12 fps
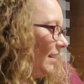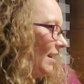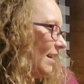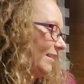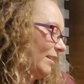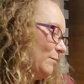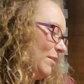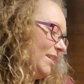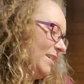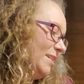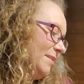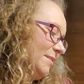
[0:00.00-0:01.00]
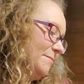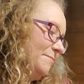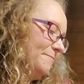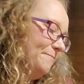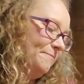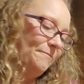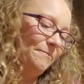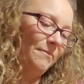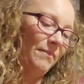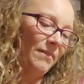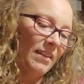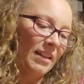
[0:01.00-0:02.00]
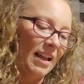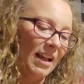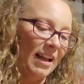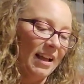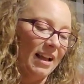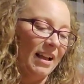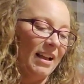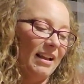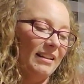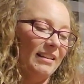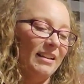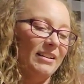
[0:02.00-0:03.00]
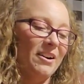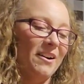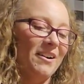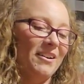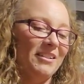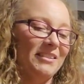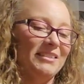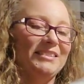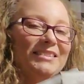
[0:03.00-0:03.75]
Got some of them. And then y'all,